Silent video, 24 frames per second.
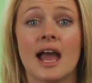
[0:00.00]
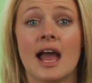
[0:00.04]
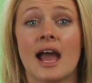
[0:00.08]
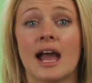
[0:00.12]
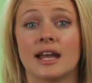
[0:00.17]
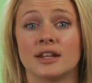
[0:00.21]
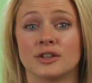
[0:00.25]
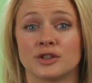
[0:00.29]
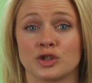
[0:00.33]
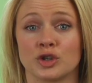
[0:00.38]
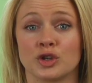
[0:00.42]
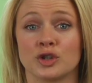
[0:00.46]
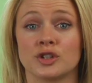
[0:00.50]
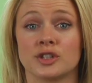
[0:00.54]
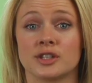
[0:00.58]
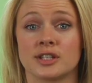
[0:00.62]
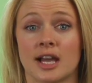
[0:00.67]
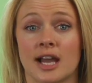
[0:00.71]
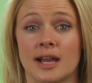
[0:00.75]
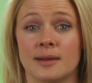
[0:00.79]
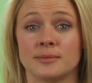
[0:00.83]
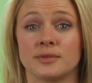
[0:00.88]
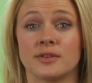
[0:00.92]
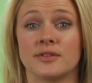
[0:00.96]
at certain
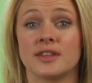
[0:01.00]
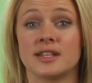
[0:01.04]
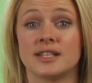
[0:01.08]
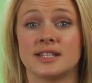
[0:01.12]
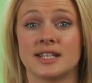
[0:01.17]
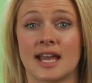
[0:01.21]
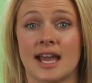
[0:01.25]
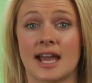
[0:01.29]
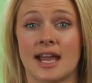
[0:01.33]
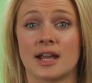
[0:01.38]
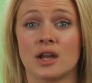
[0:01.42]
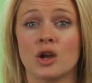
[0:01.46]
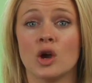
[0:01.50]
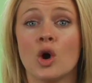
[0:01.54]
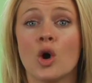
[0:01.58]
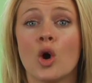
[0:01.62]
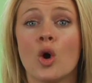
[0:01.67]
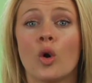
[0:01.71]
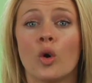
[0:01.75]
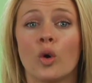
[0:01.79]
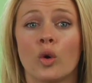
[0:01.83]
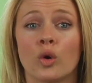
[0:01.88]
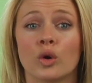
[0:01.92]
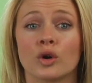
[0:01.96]
times of the day
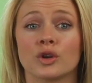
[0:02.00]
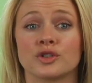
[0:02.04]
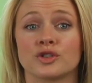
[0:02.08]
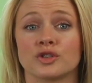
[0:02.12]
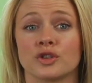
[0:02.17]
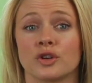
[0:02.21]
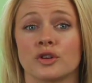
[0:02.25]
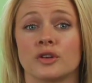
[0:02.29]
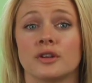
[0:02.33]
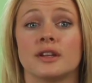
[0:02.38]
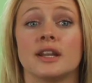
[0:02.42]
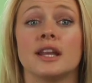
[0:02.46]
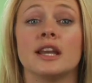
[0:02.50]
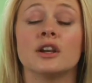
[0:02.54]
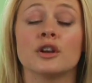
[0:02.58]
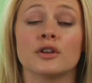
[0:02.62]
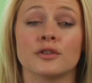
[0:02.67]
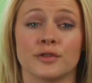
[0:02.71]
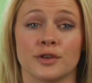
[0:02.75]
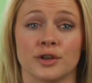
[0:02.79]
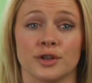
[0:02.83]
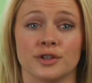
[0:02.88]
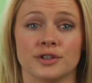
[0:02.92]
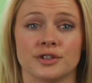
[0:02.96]
or certain
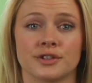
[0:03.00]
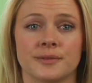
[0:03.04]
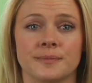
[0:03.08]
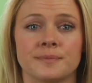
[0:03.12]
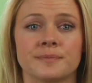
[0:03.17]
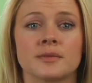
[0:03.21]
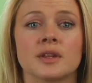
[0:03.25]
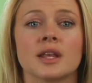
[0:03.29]
intervals,